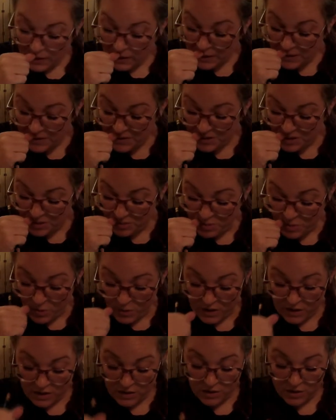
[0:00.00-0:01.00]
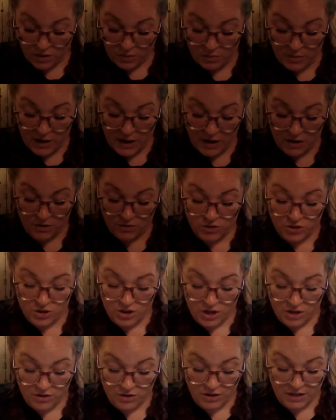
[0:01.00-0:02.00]
Hilda pointed her bound,
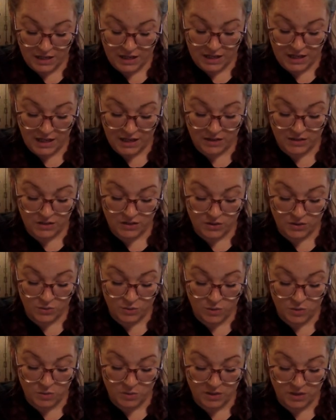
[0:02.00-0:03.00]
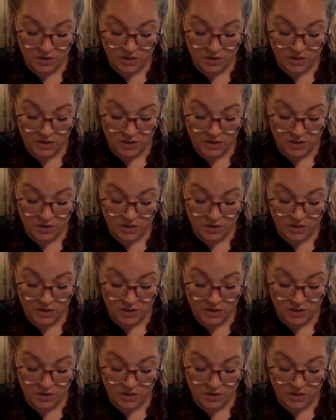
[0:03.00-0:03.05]
shuddering hands at a woman